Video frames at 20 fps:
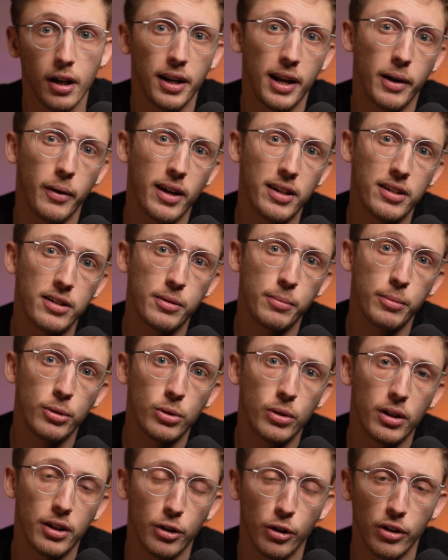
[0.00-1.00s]
are now
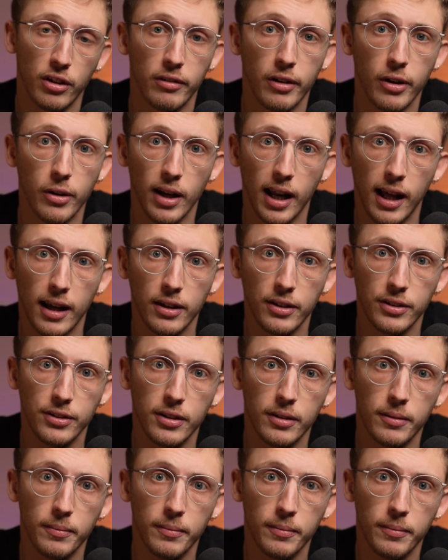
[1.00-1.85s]
editable and on their own layers.